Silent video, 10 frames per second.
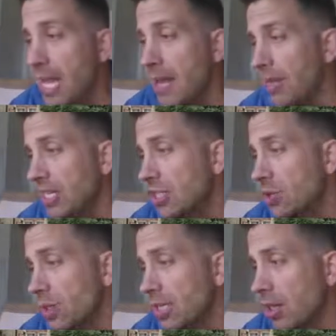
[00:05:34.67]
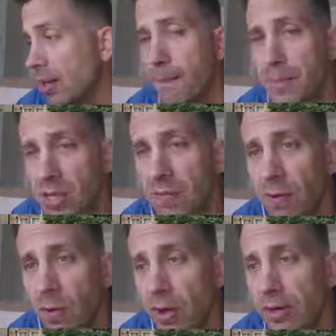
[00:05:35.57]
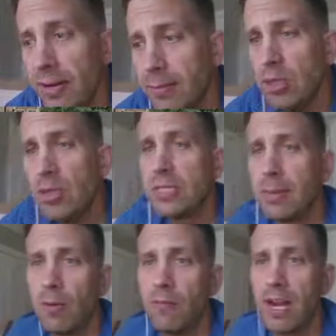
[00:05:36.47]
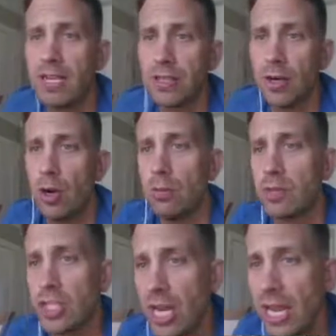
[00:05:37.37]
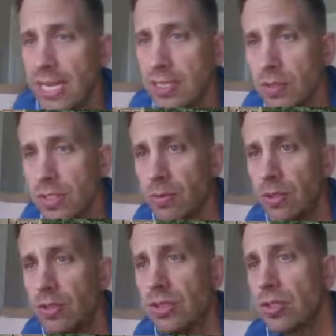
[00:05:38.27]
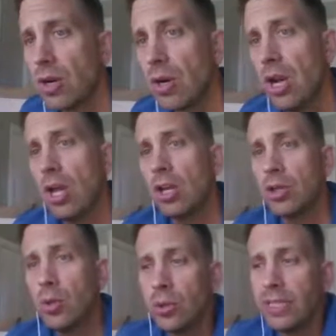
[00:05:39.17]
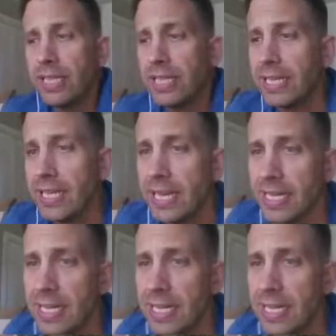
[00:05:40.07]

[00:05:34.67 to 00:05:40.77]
It means trees are beautiful in our neighborhoods. It provides our home shades, which reduces our cooling and